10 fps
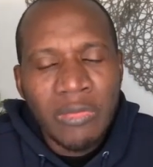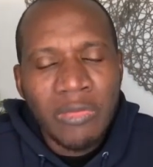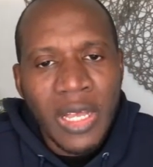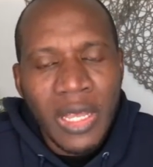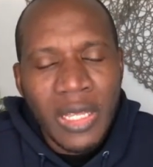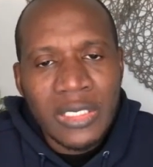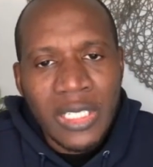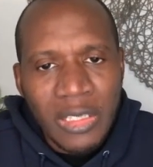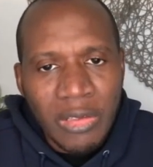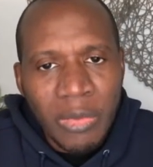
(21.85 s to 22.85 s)
that
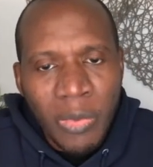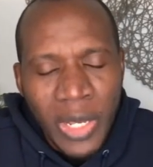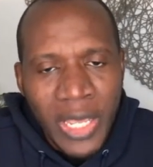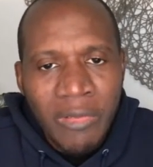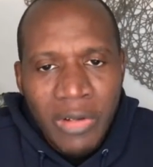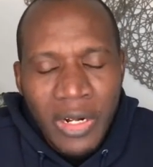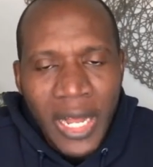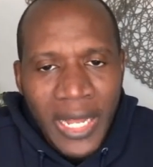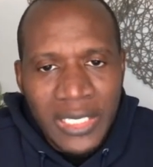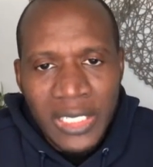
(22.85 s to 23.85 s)
it, whenever
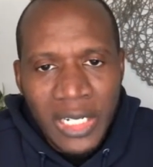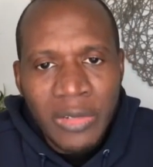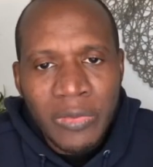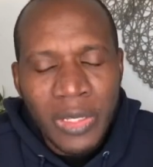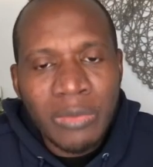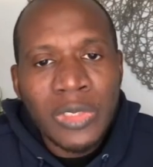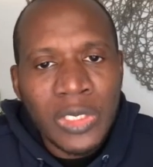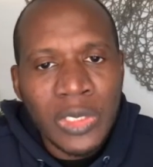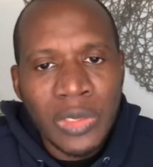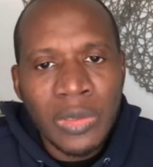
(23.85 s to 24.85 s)
I tell them
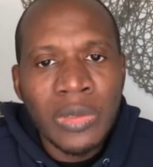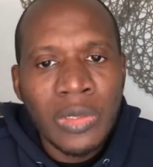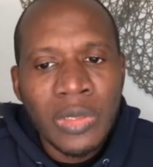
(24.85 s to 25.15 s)
to